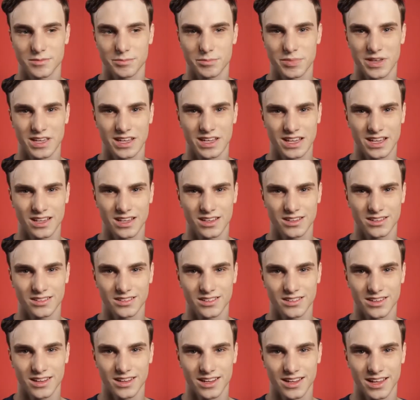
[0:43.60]
Pity,
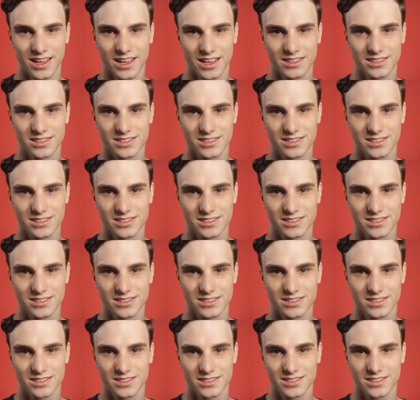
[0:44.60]
I guess.
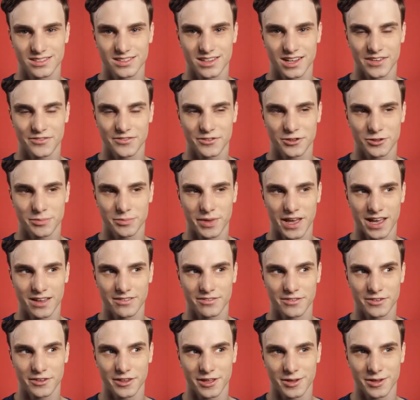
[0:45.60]
I feel
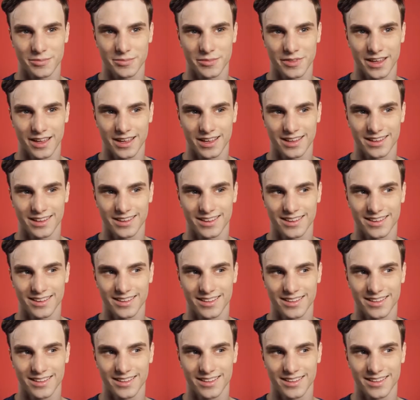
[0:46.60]
bad for them that